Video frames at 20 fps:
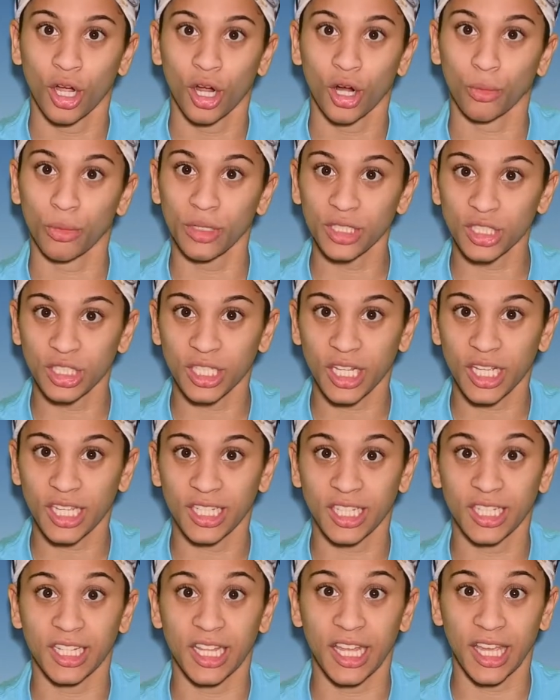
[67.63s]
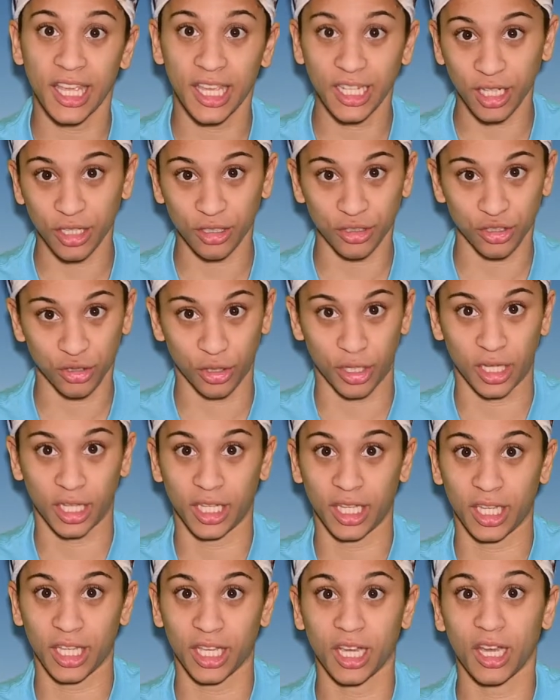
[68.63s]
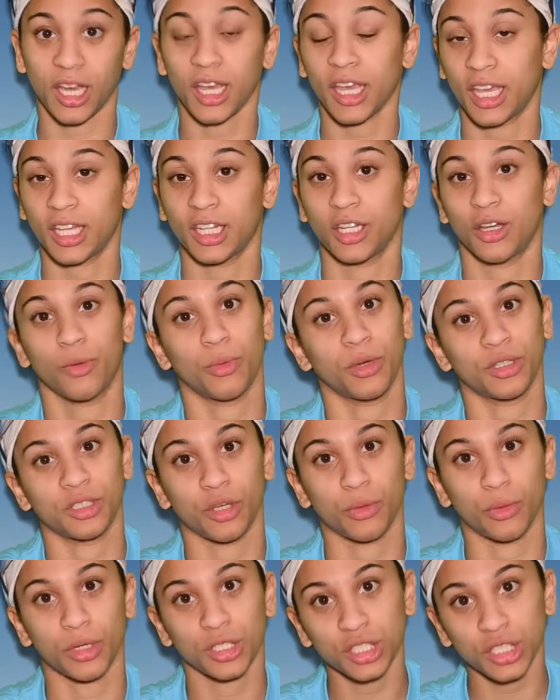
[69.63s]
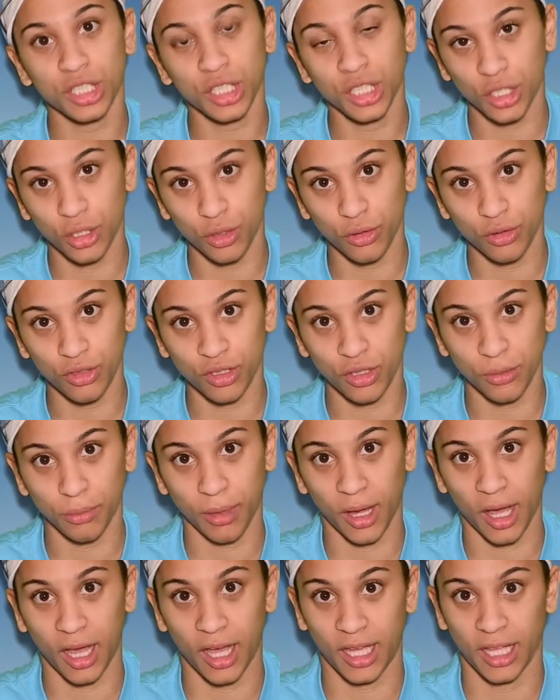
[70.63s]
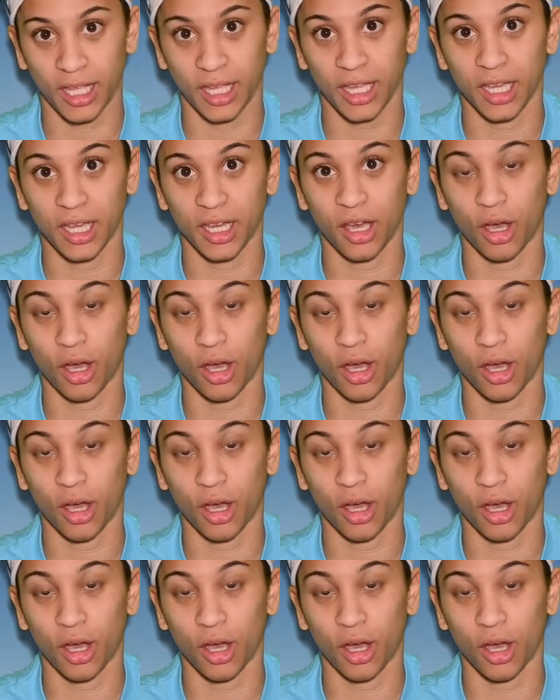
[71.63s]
originated in Australia and it was originally used by